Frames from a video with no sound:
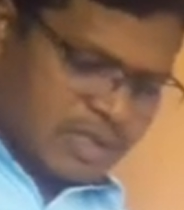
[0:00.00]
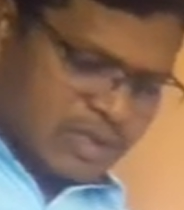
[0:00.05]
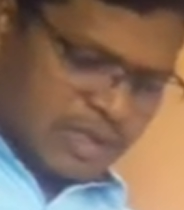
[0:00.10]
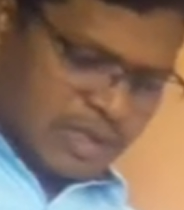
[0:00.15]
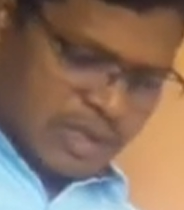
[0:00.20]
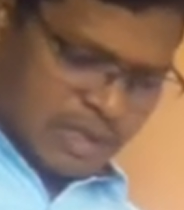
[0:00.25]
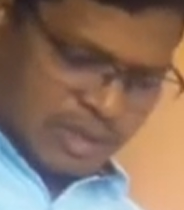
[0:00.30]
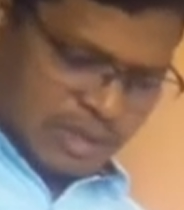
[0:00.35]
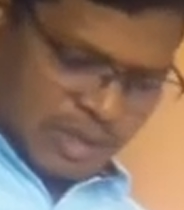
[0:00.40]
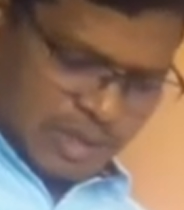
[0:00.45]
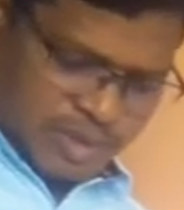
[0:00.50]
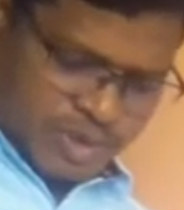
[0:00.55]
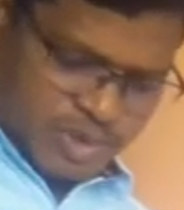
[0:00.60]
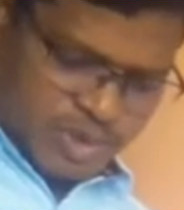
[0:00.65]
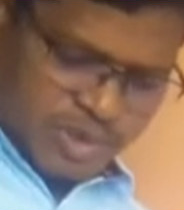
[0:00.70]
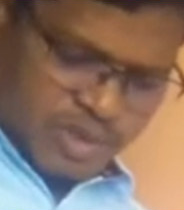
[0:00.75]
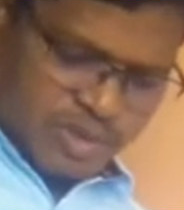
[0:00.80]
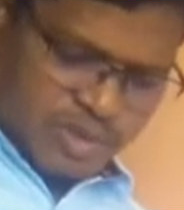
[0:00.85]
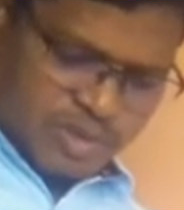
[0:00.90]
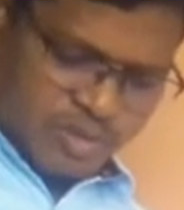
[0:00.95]
And let us
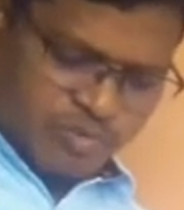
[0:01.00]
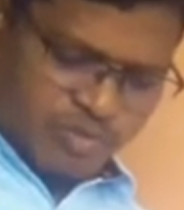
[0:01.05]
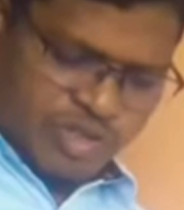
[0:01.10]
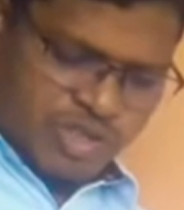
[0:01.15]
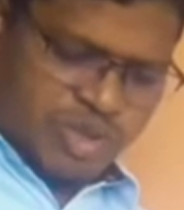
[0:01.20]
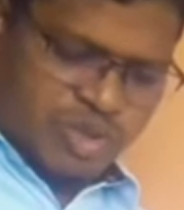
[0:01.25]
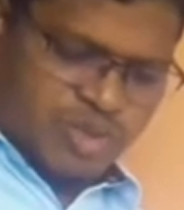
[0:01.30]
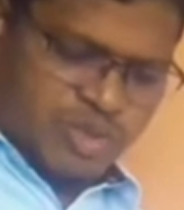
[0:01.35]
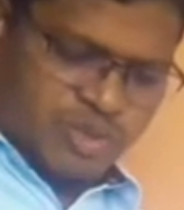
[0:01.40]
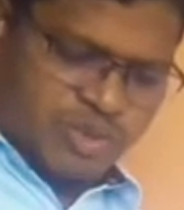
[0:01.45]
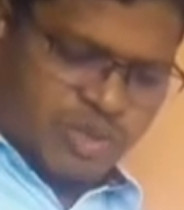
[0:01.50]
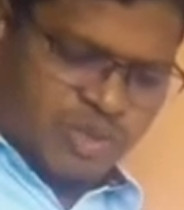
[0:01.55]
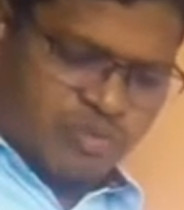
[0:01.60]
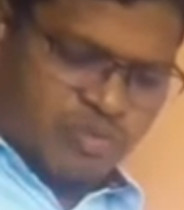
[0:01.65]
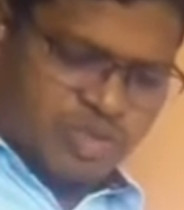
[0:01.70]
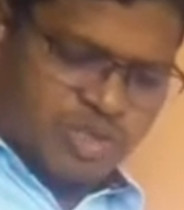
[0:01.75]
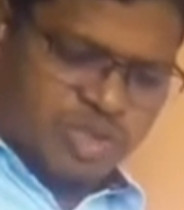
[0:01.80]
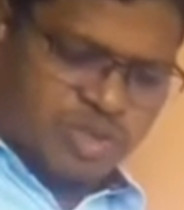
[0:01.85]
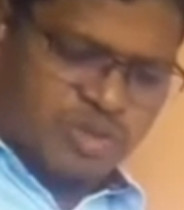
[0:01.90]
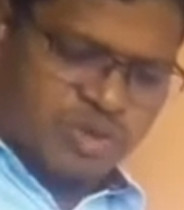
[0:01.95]
see the questions. Okay,
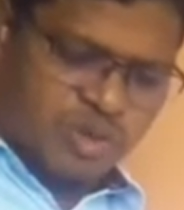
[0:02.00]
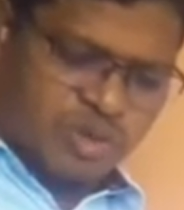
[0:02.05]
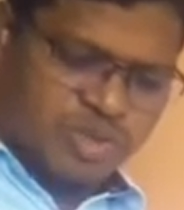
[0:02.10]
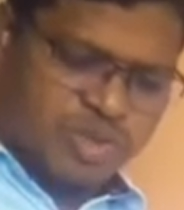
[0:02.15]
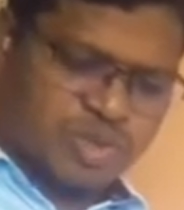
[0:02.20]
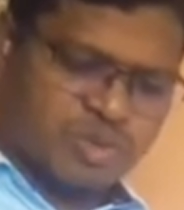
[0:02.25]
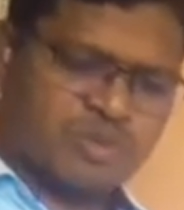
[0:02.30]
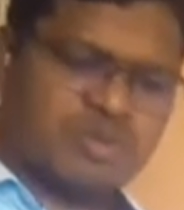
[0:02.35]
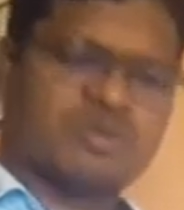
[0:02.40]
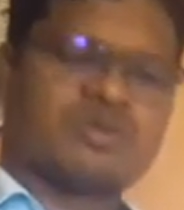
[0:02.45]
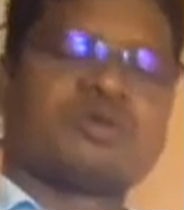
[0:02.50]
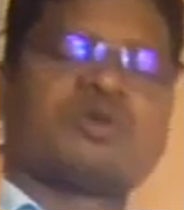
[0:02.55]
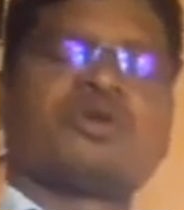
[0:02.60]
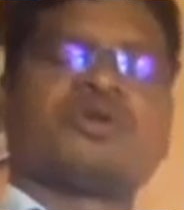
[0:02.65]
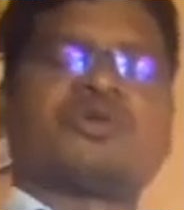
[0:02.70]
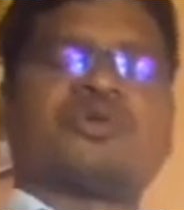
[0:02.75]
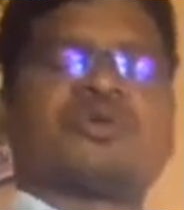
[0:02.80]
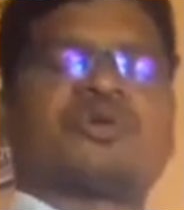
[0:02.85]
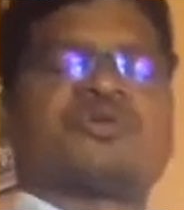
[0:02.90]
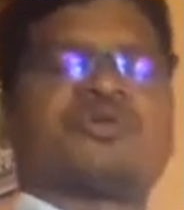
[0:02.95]
question also
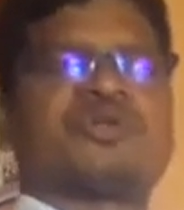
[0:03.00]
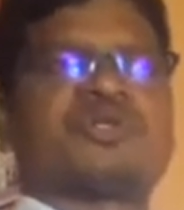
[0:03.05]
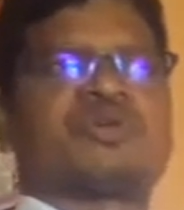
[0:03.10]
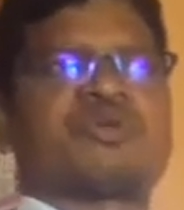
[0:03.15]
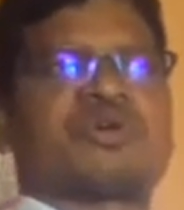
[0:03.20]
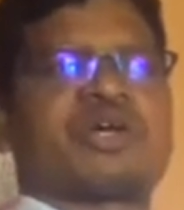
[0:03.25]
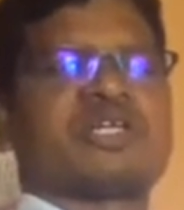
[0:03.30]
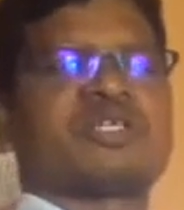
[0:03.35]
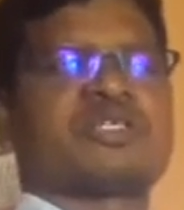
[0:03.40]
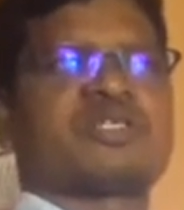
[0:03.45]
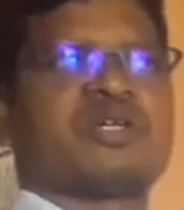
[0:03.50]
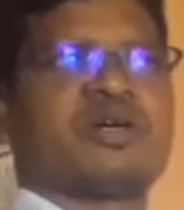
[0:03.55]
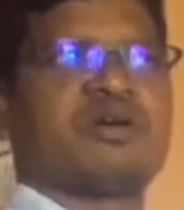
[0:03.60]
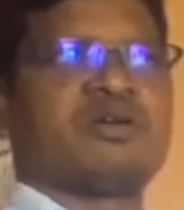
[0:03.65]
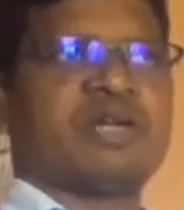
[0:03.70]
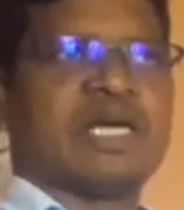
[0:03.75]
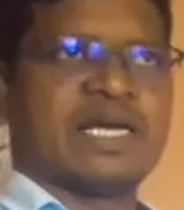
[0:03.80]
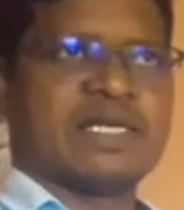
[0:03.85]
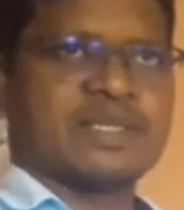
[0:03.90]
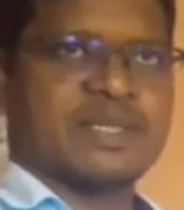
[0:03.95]
you are going to write
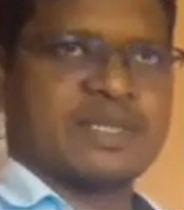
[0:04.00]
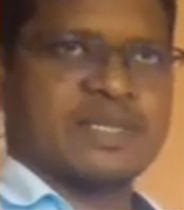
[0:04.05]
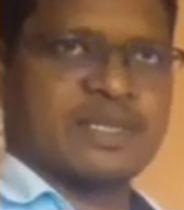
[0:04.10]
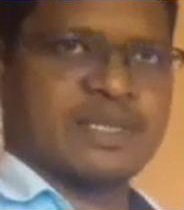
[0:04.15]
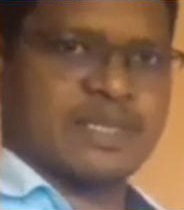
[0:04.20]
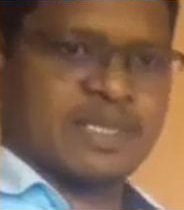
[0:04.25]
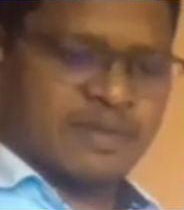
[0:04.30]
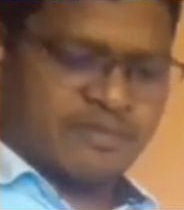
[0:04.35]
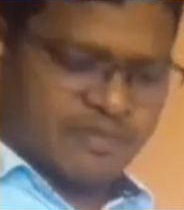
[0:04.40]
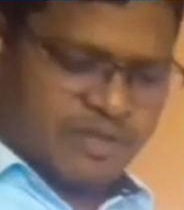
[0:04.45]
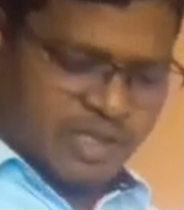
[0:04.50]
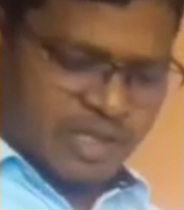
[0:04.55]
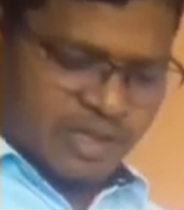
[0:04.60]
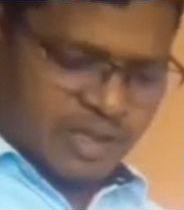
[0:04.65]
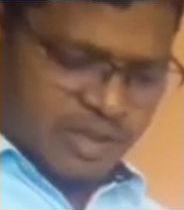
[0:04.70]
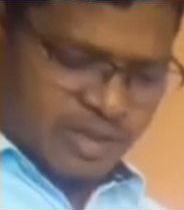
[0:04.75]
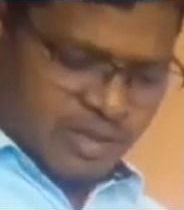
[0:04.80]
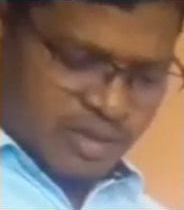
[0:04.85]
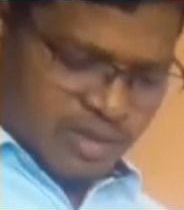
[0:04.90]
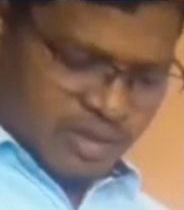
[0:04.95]
down as it is given
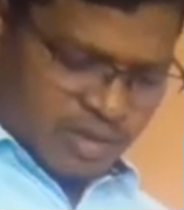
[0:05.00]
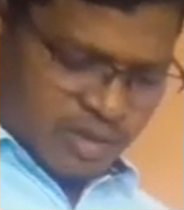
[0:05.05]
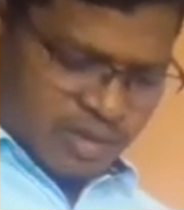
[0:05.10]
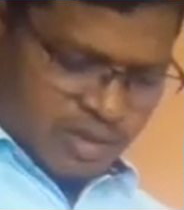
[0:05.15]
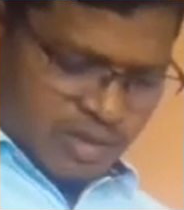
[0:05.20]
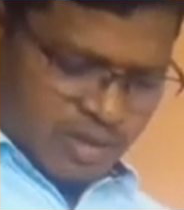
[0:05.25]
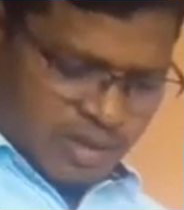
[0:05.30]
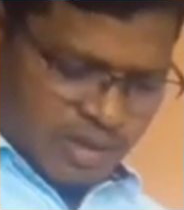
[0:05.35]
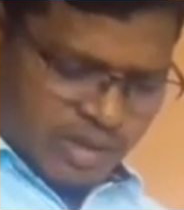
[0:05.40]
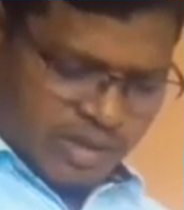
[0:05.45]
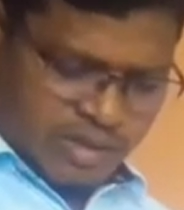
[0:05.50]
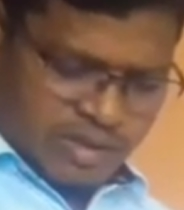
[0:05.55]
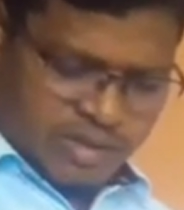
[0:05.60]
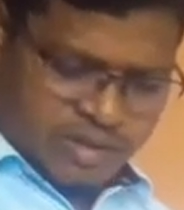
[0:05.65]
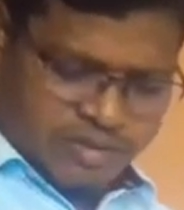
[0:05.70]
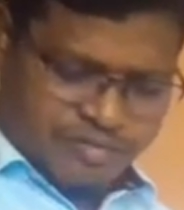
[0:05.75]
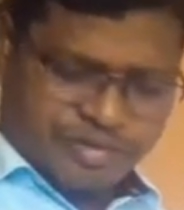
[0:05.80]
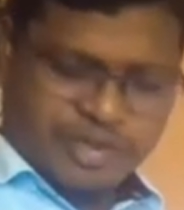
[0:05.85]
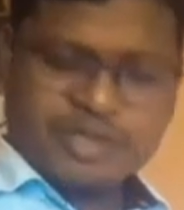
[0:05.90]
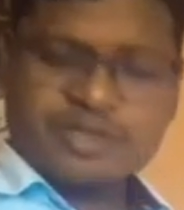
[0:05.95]
there,
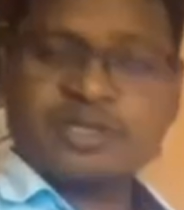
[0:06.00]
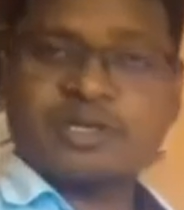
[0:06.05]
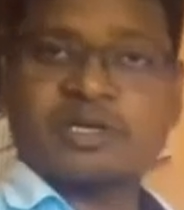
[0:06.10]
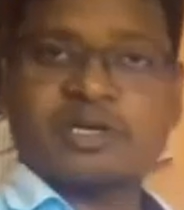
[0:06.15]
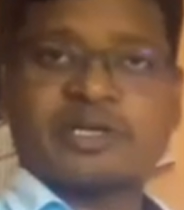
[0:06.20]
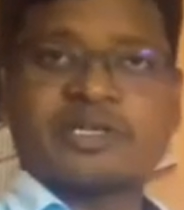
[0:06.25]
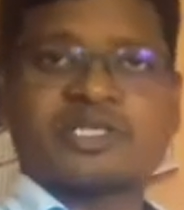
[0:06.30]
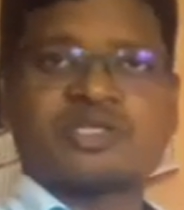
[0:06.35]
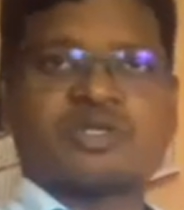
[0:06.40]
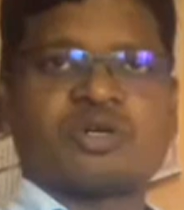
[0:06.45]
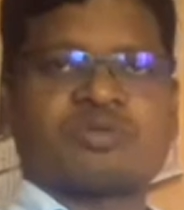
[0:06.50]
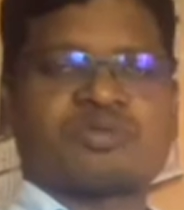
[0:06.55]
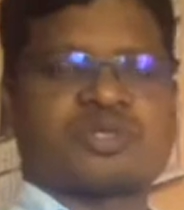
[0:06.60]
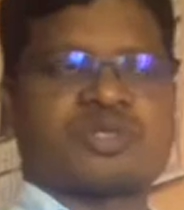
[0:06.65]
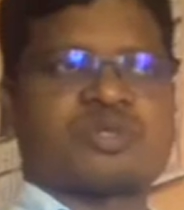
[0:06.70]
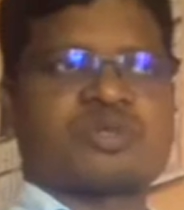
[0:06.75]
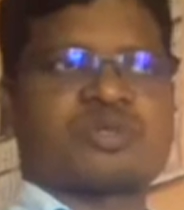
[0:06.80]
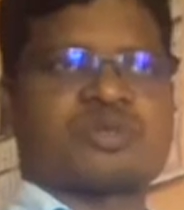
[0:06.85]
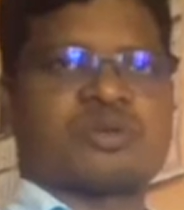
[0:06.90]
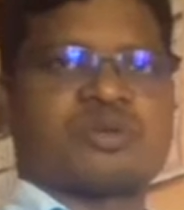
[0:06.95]
and write the correct
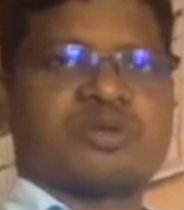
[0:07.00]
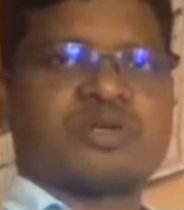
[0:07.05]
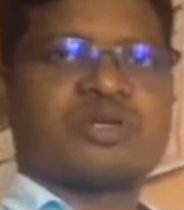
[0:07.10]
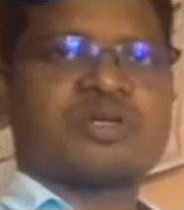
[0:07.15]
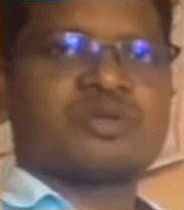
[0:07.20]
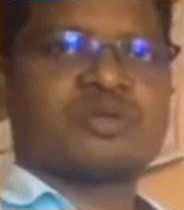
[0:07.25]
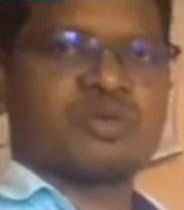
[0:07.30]
options only.